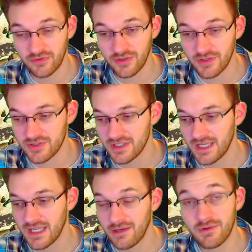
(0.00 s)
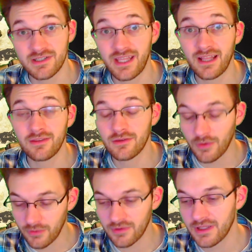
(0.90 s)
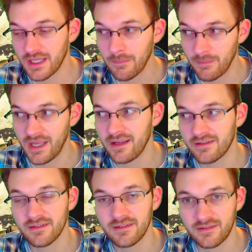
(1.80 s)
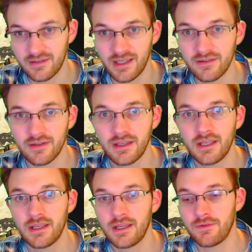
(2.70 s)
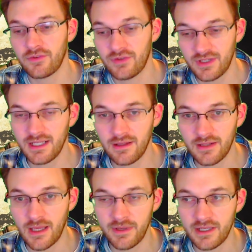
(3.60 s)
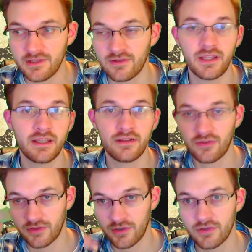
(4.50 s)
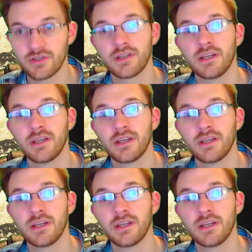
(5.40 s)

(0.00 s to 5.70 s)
search," which that totally makes sense. If you're sitting in a lobby and just letting the search